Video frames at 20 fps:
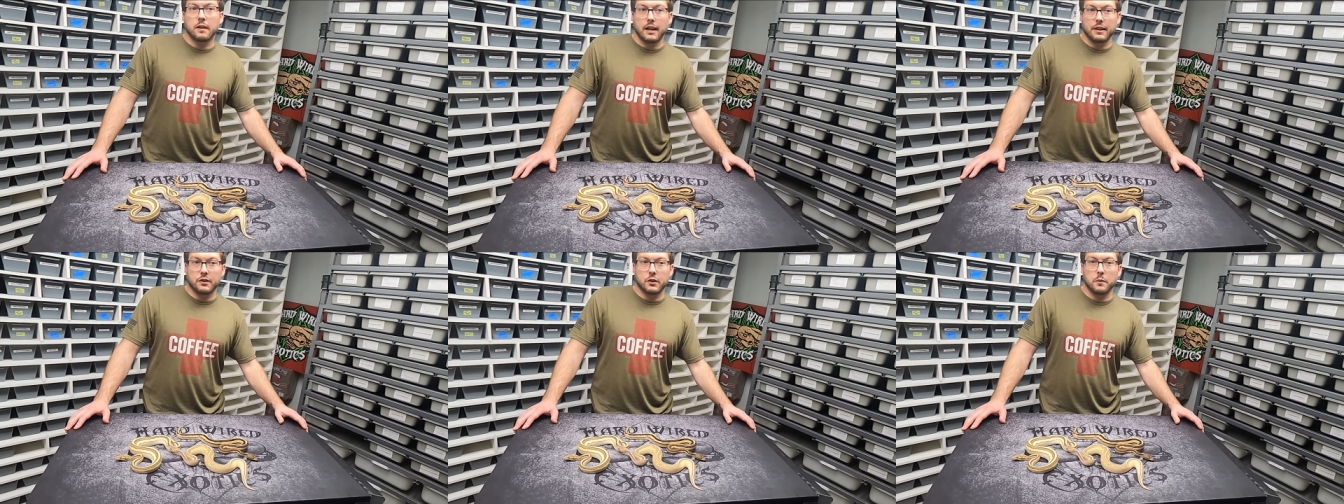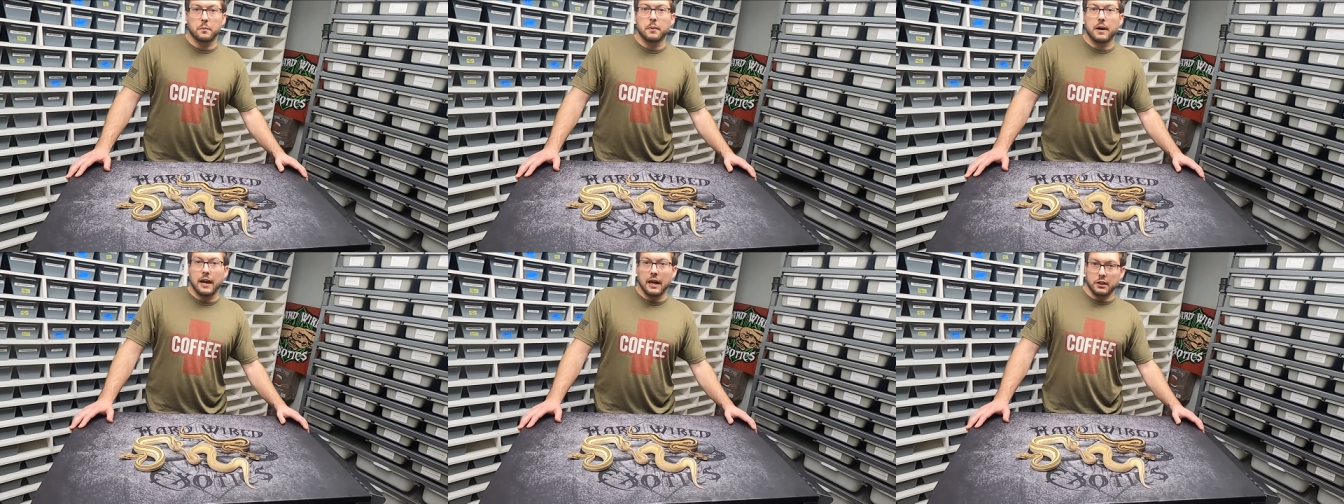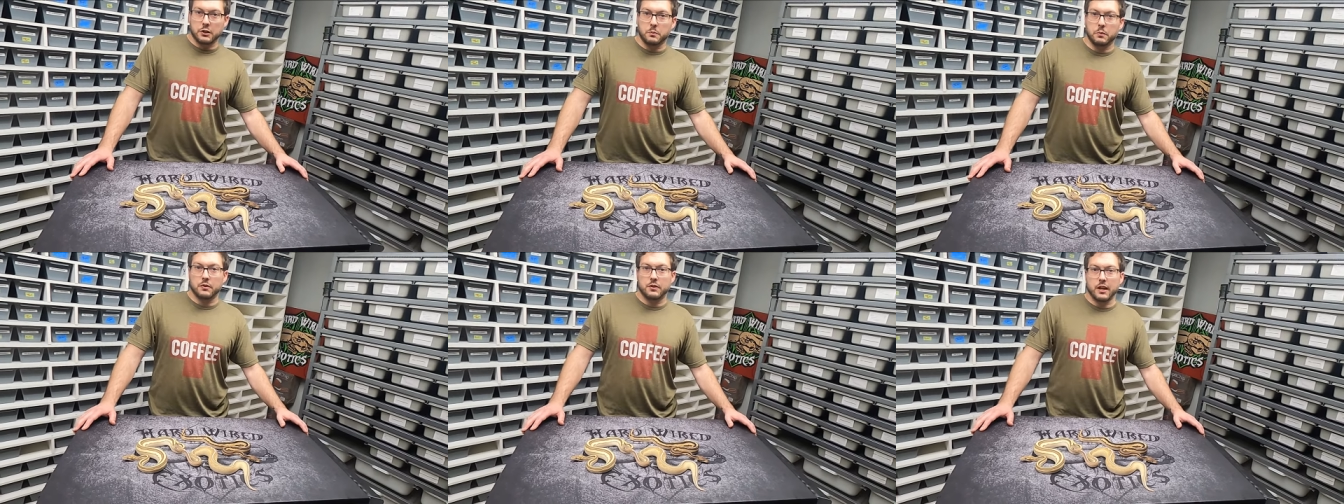Lesser,
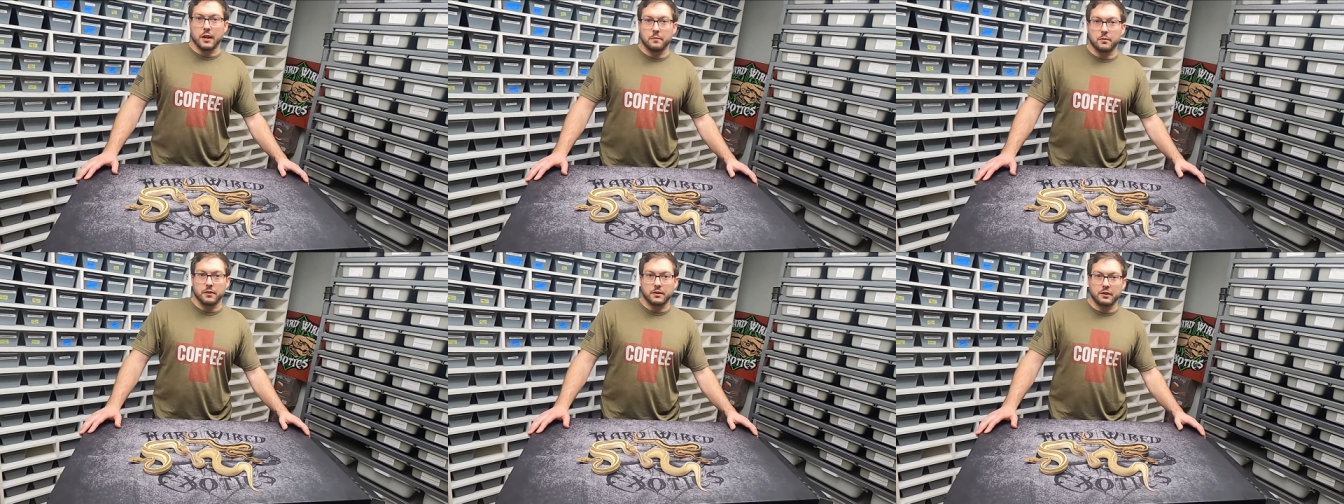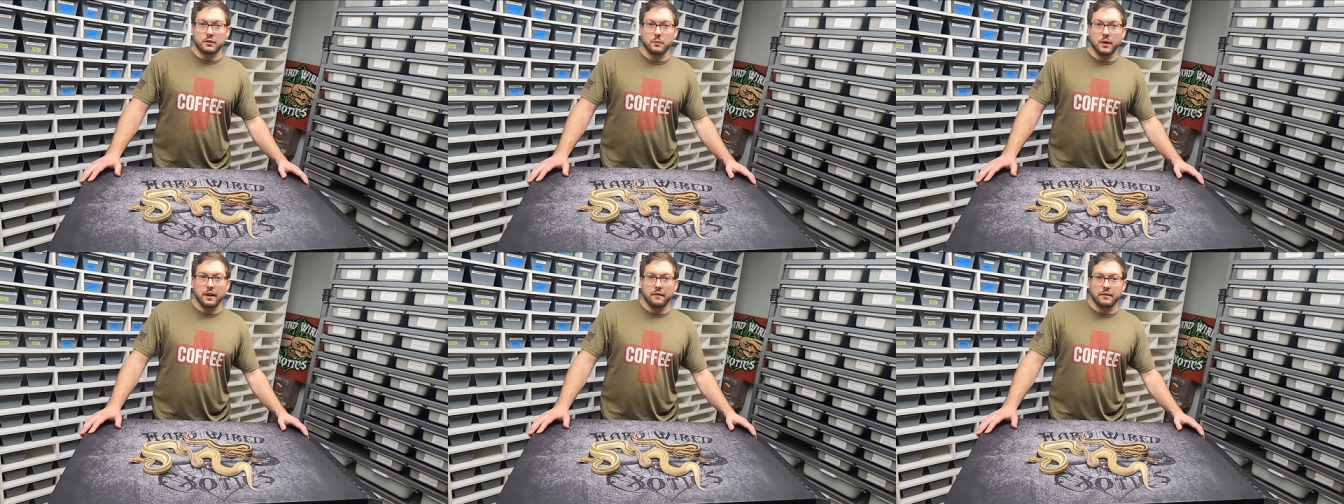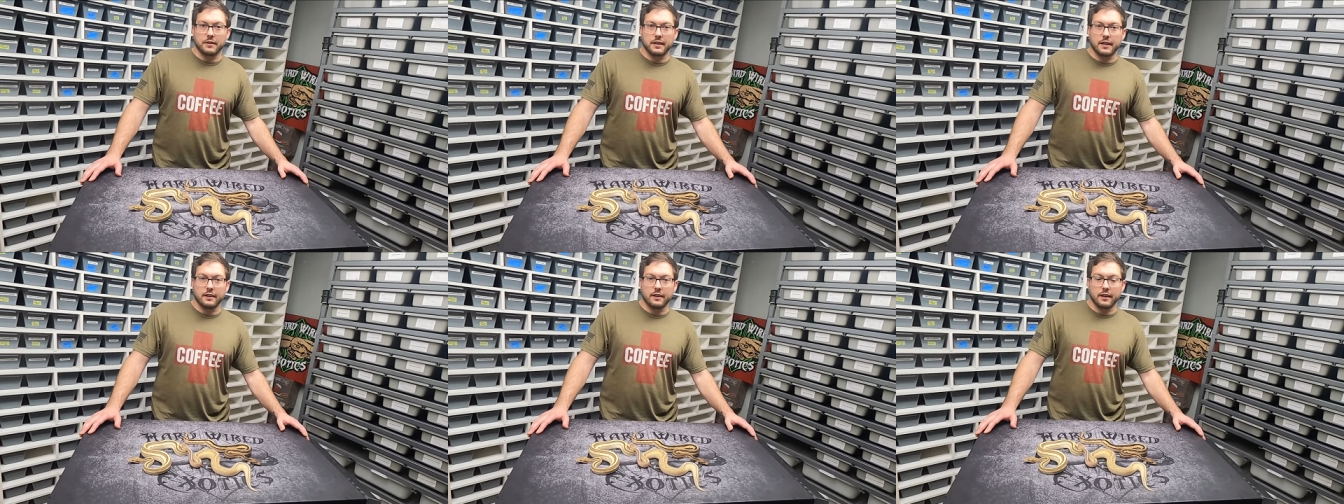possible Cypress. Because we
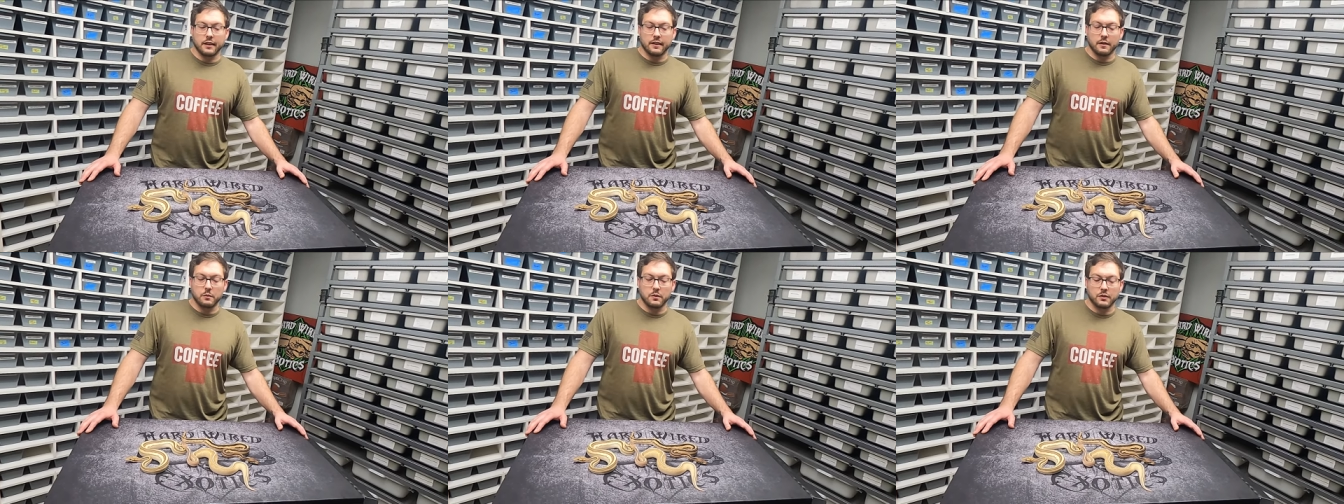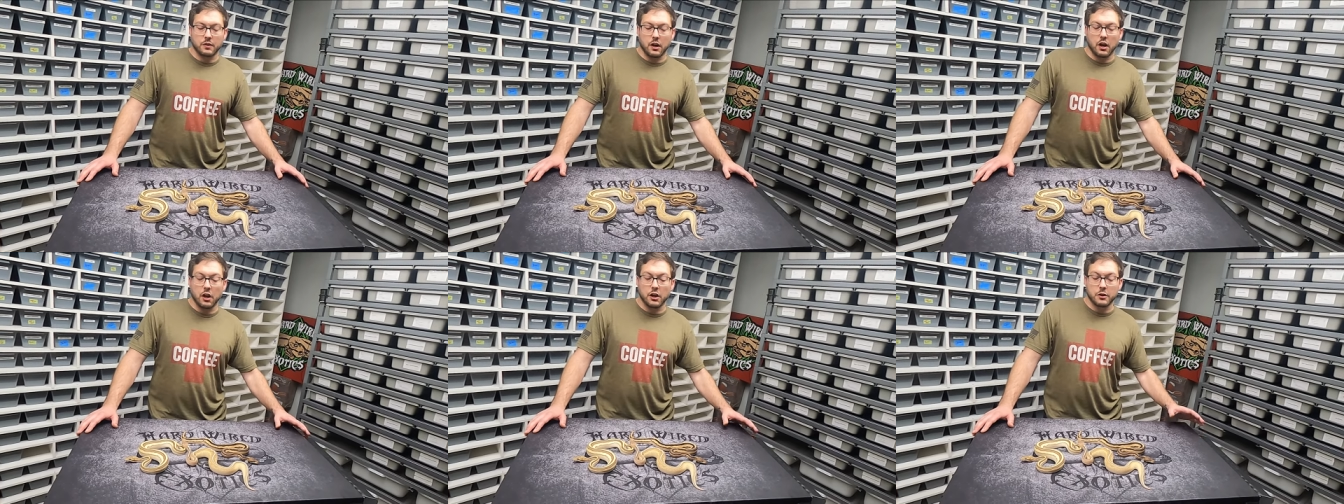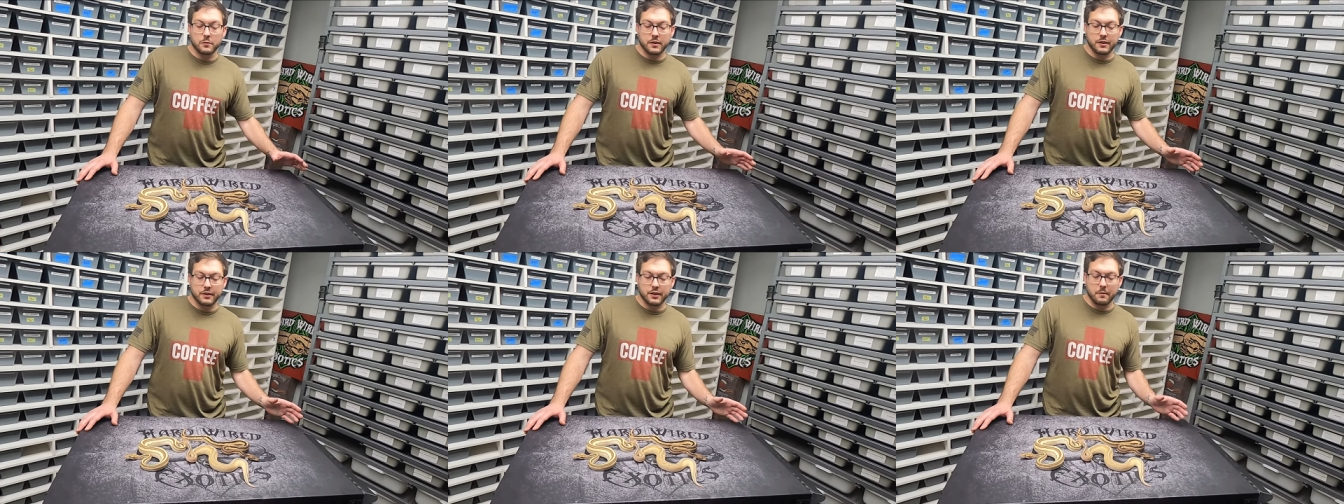haven't seen anything that was one
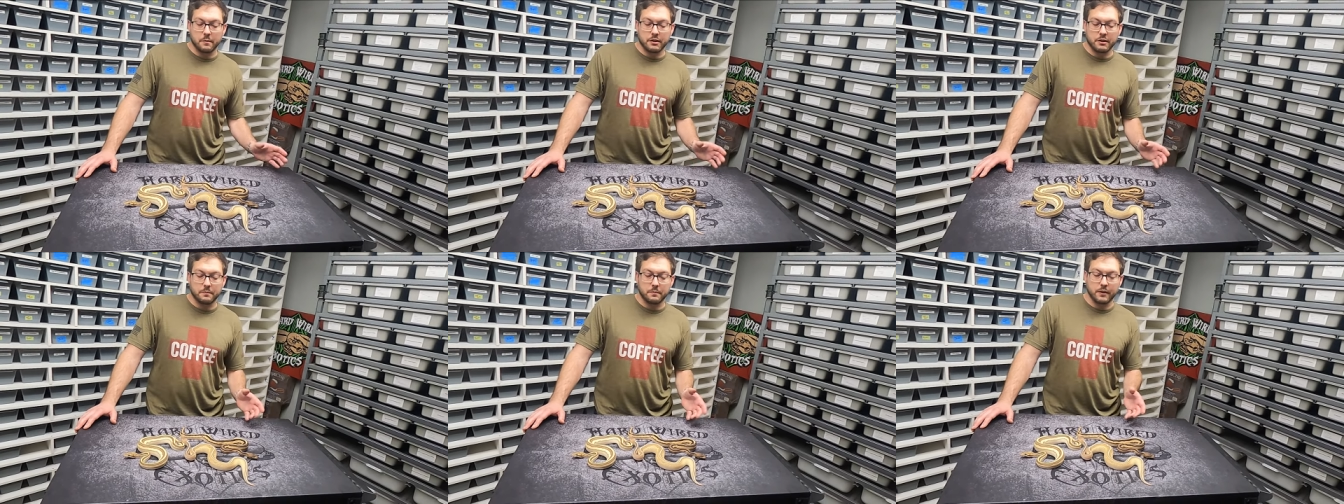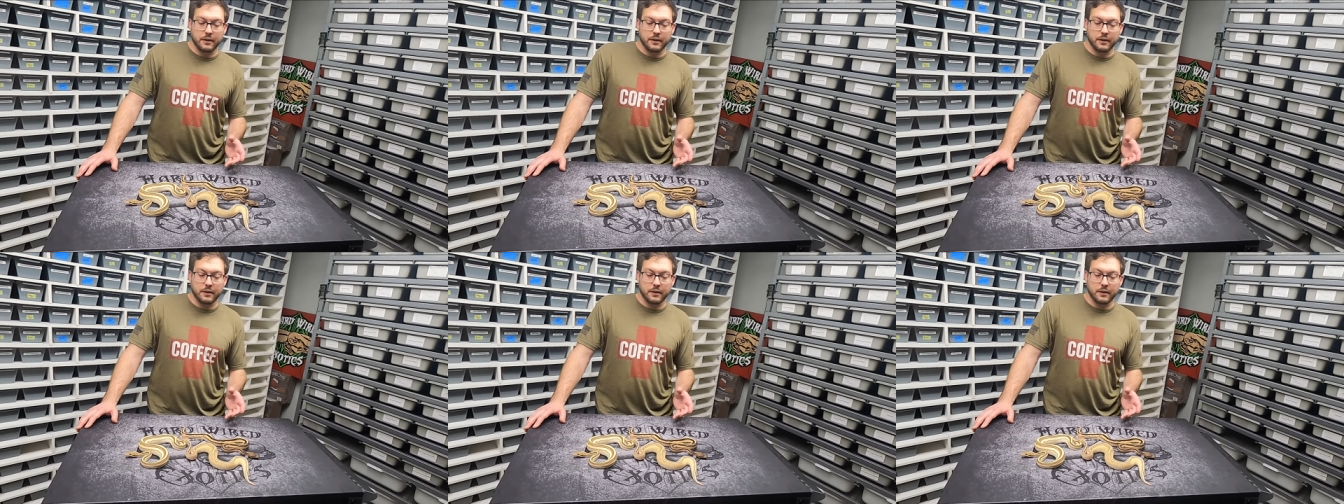hundred percent Cypress.